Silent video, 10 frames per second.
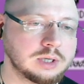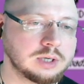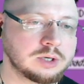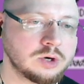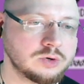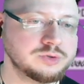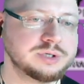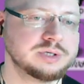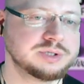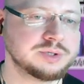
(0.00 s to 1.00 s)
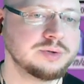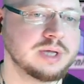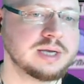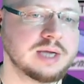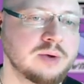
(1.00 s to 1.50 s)
code, so
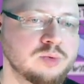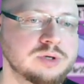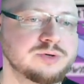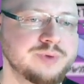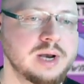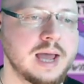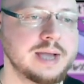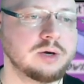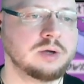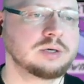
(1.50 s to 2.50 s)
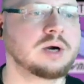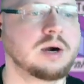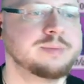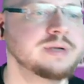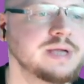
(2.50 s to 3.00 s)
that I wouldn't rely on
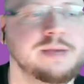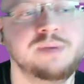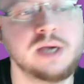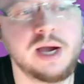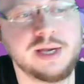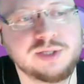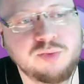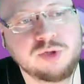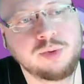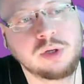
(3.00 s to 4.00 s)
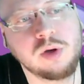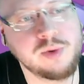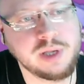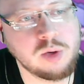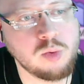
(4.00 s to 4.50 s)
Carbon APIs, which were
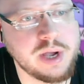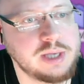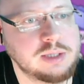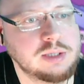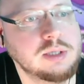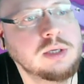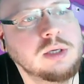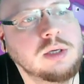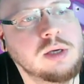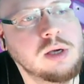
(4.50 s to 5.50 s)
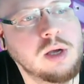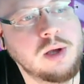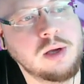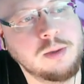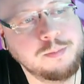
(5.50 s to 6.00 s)
going away.
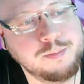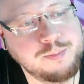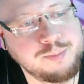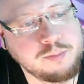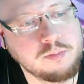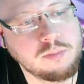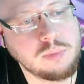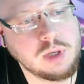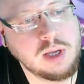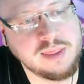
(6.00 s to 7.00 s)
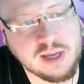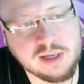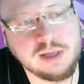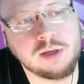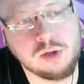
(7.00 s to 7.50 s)
And that
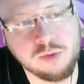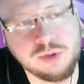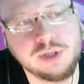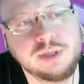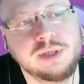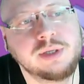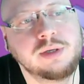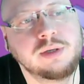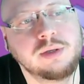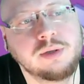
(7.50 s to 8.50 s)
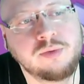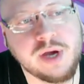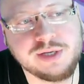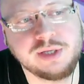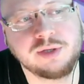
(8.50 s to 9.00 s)
included
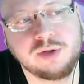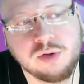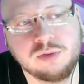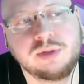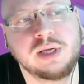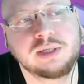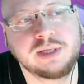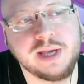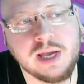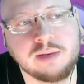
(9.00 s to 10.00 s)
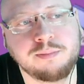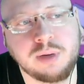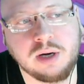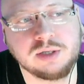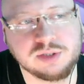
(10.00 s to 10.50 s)
writing code that can
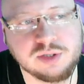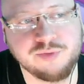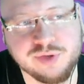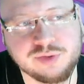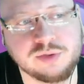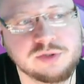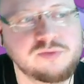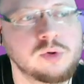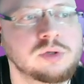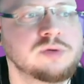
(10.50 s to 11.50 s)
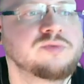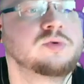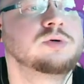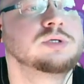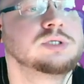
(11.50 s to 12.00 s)
parse a resource fork, of
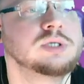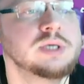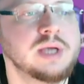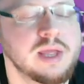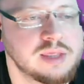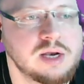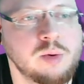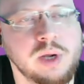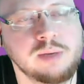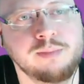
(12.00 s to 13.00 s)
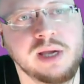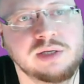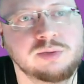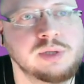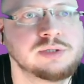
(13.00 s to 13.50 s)
course. And then I might
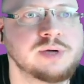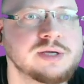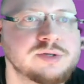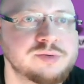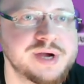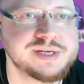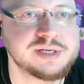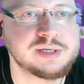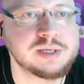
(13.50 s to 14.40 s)
as well try to write it.